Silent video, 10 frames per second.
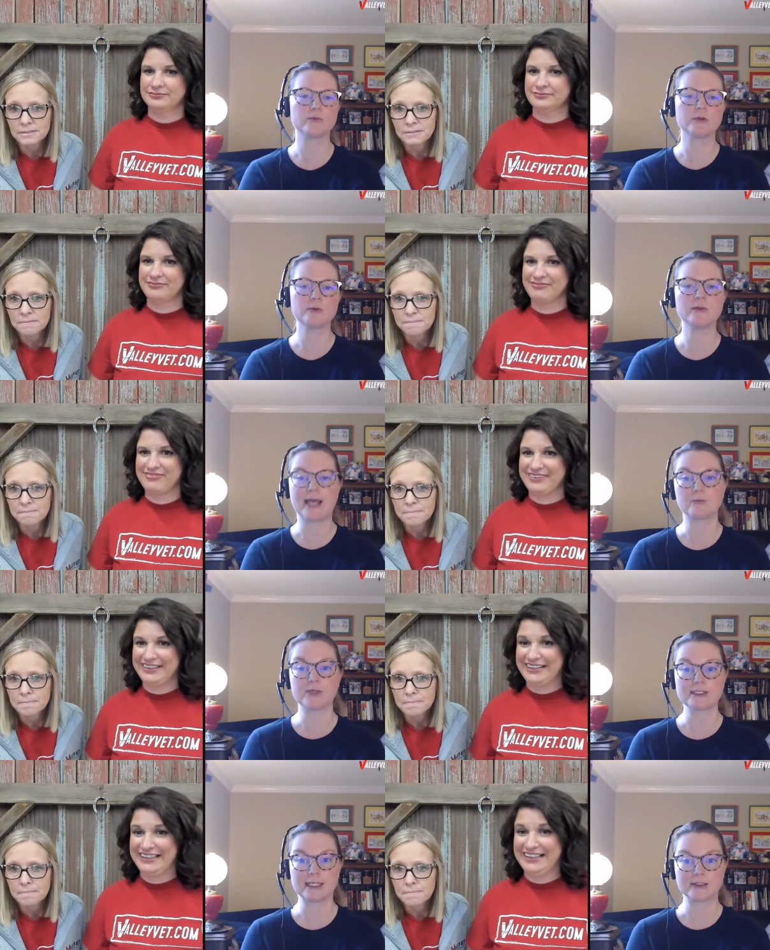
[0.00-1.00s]
Speaker 1: through
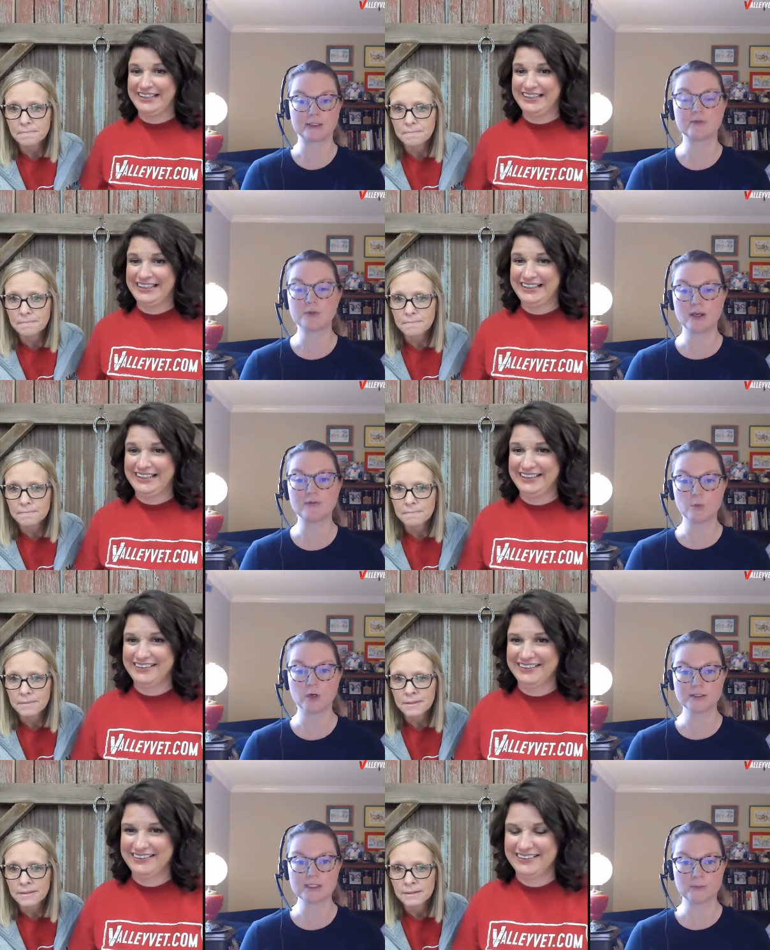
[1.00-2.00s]
that retailer if you have a
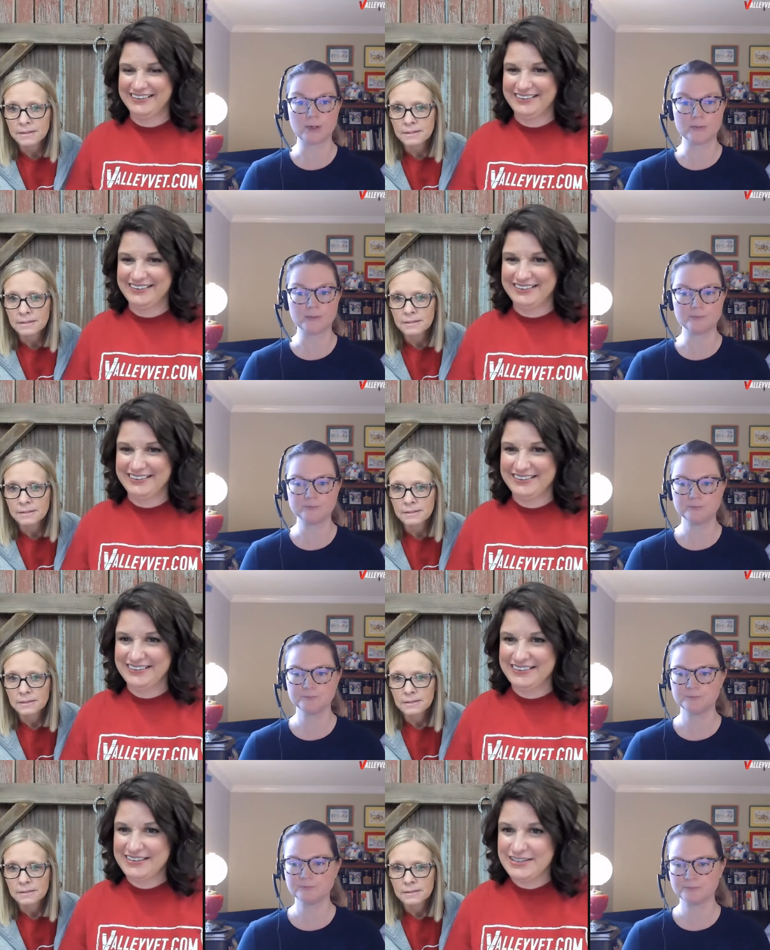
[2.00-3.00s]
warranty problem.
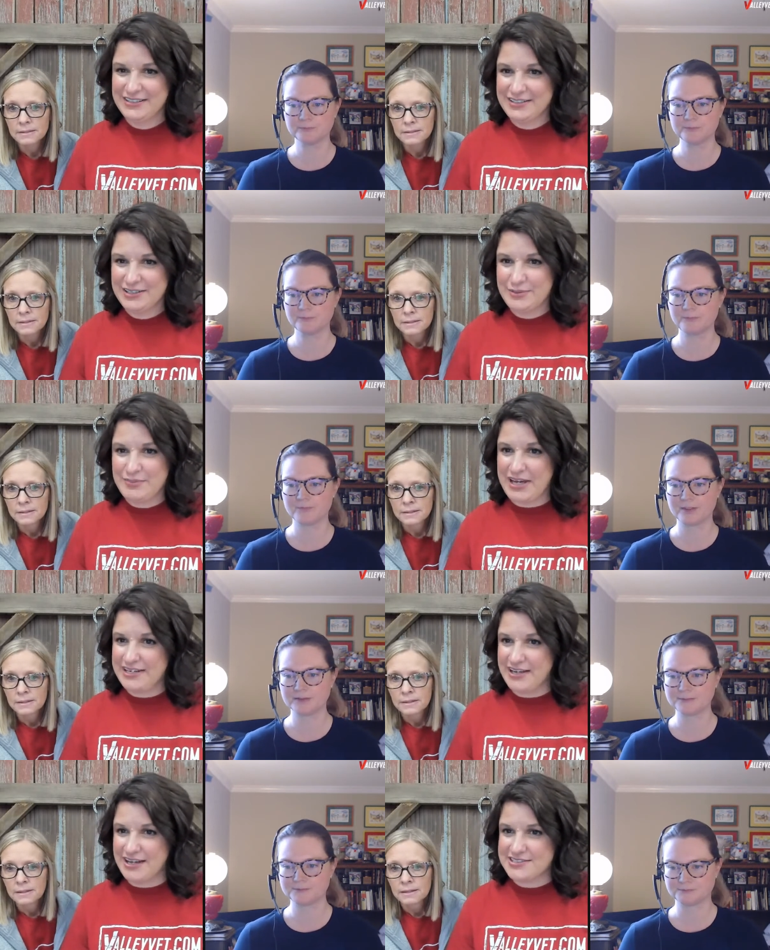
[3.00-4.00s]

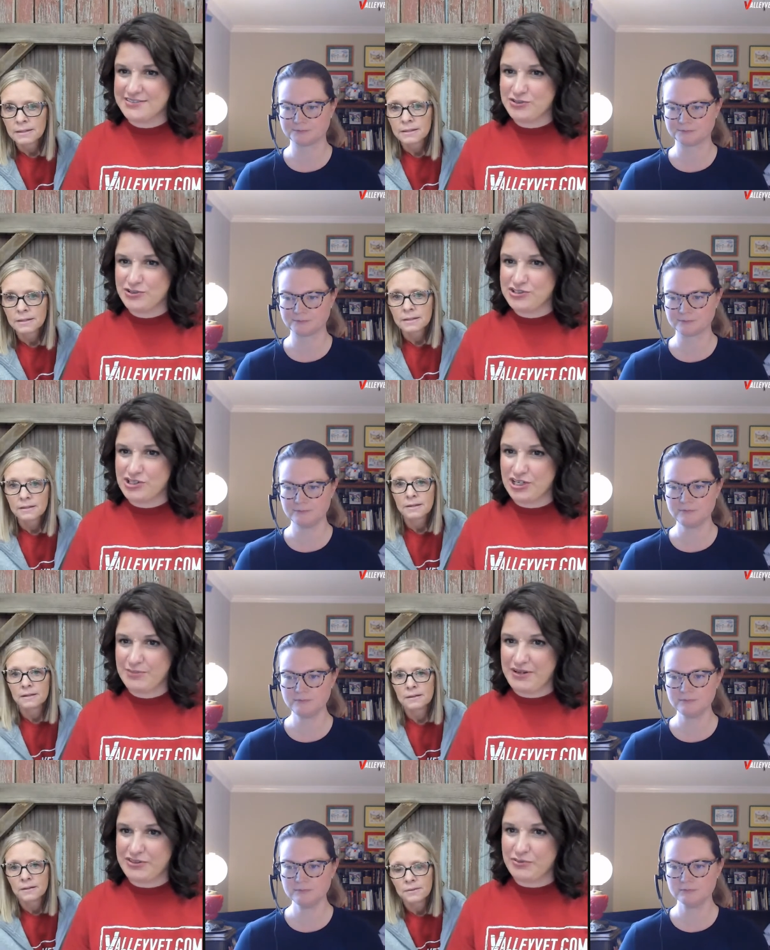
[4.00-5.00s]
Speaker 2: Patty asked if you could talk
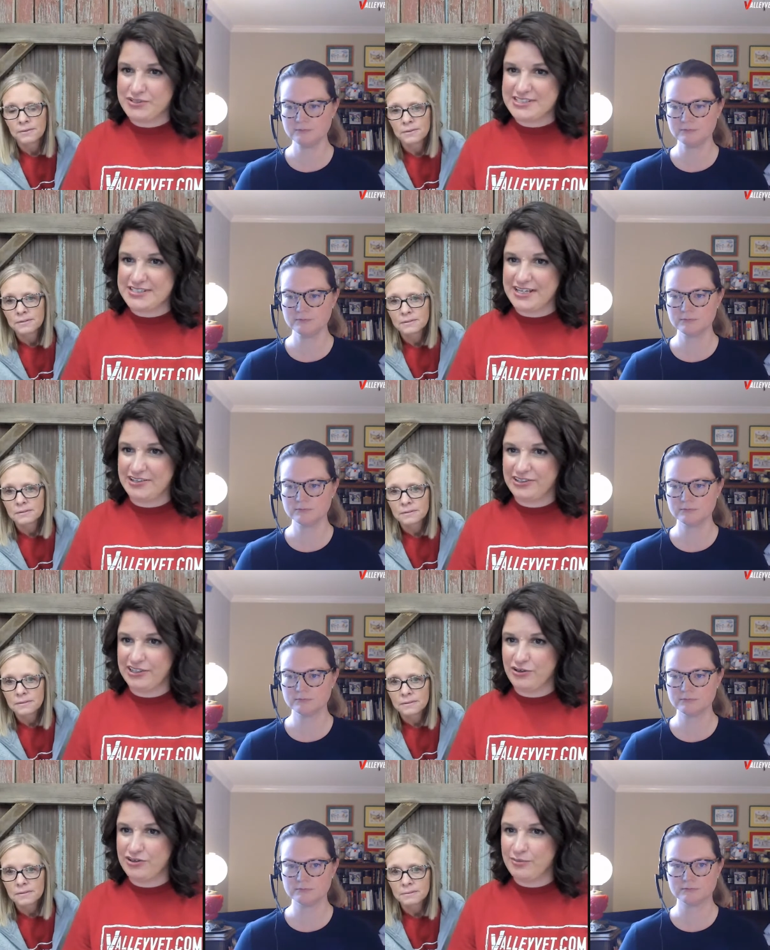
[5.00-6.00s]
about the
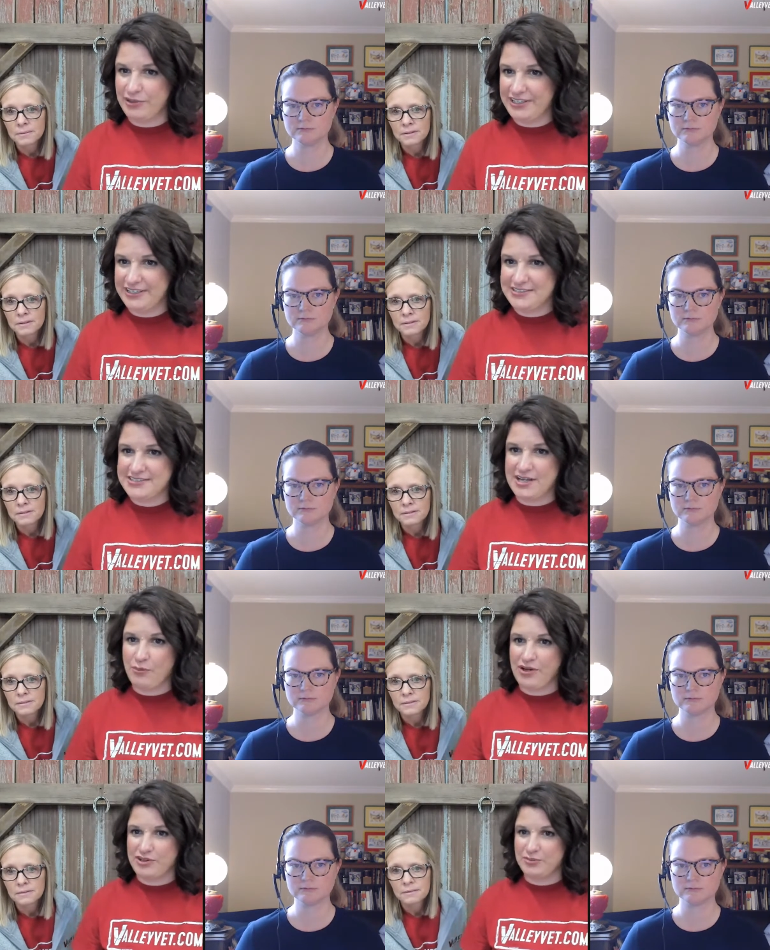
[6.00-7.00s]
recycling on the blankets that
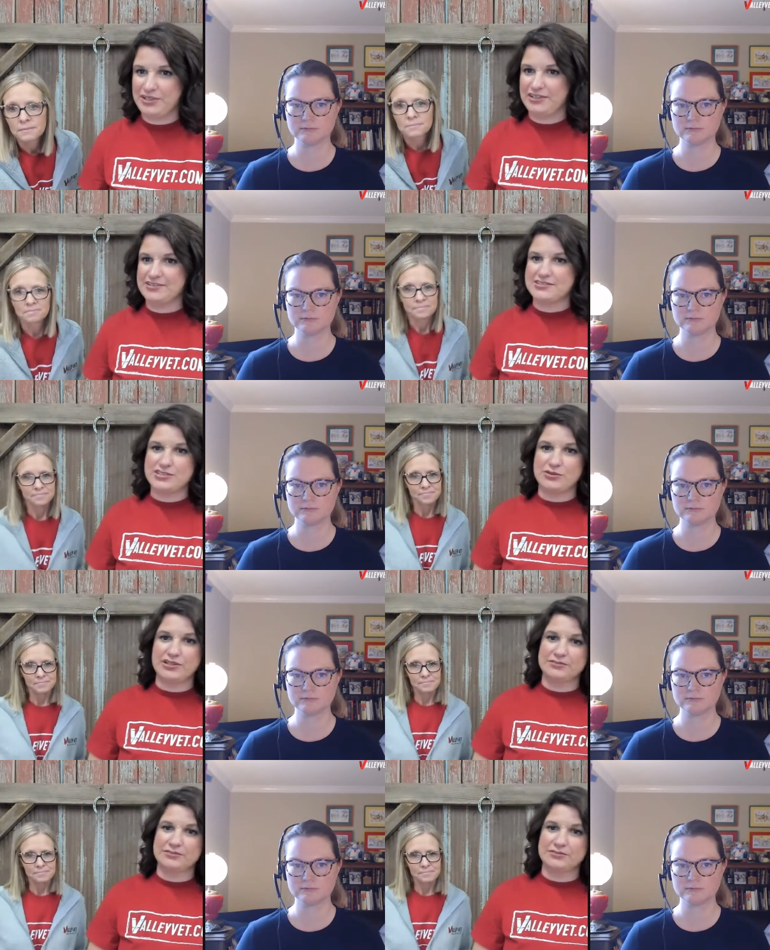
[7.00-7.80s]
WeatherBeeta is doing.